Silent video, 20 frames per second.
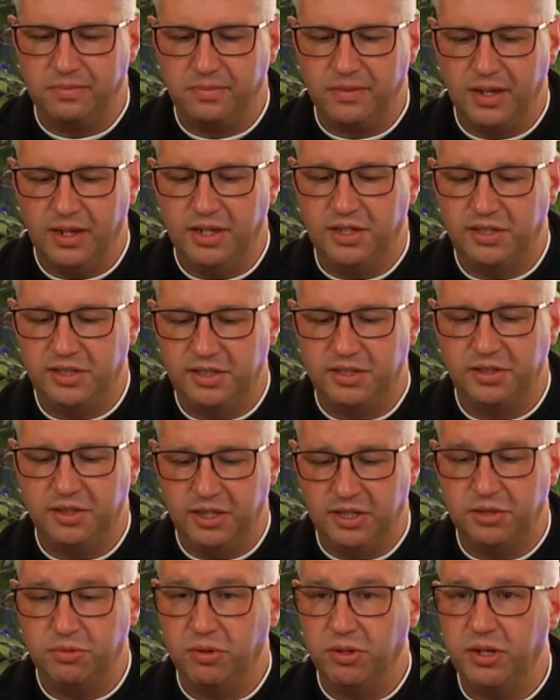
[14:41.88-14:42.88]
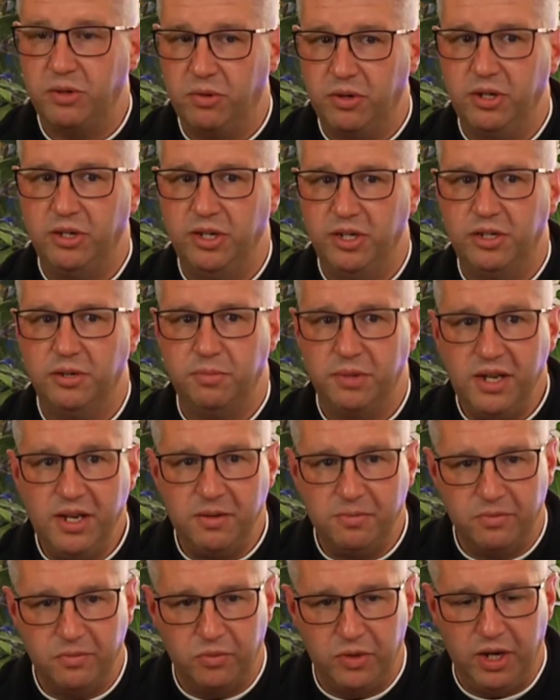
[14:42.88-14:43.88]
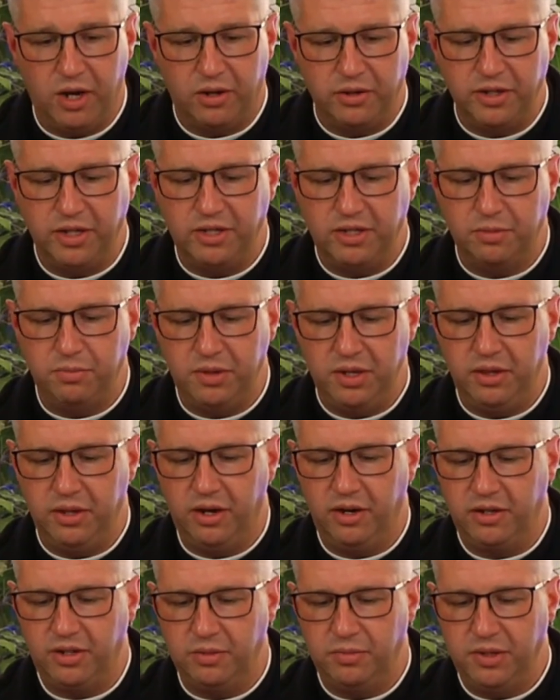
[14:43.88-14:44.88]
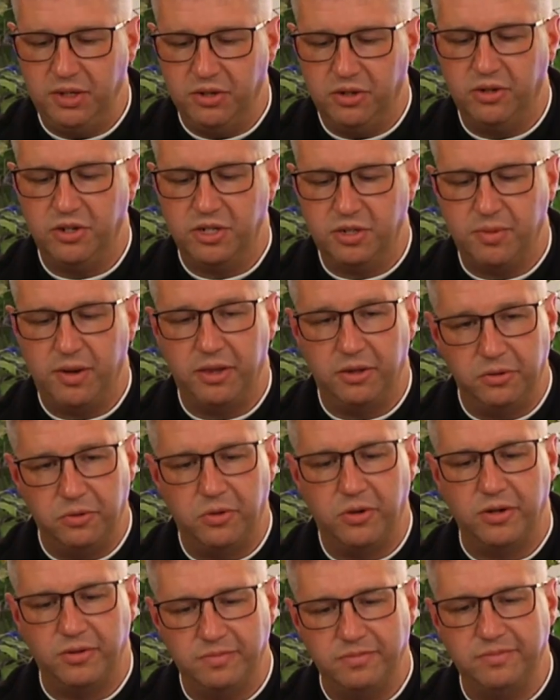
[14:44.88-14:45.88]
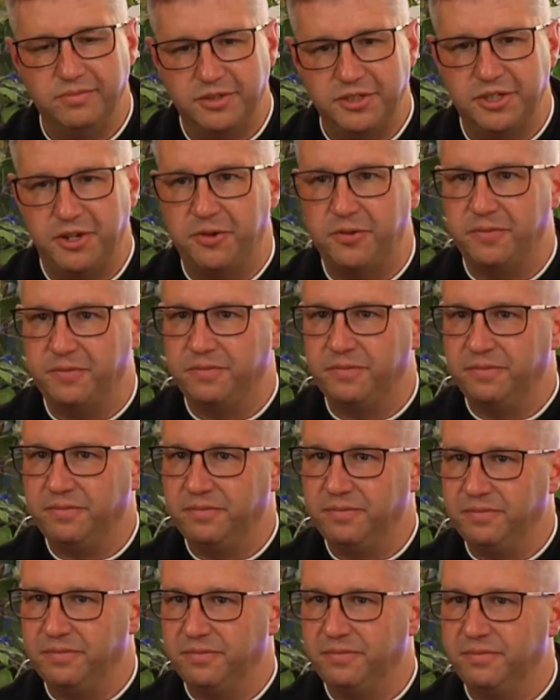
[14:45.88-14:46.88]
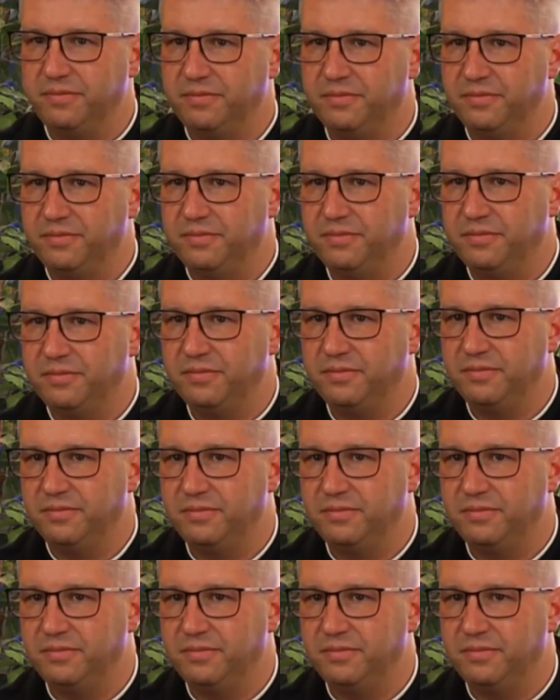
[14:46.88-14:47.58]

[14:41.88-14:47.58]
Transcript: it's really where you need to be. We all need to be there to be nourished by the Lord. So, and